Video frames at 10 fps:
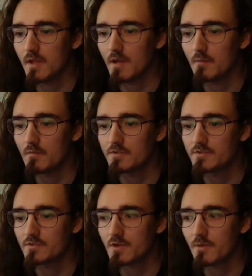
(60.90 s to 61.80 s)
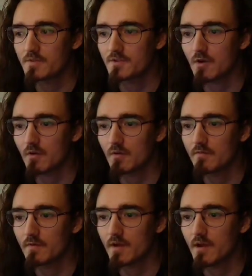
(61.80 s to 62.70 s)
just drop the Sharkling
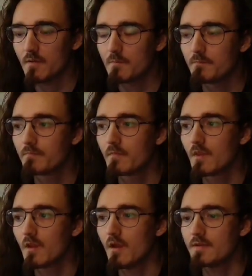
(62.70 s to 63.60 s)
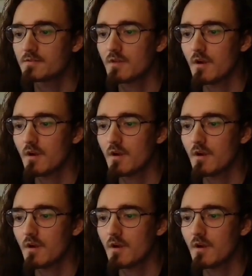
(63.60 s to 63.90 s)
for now. It's not our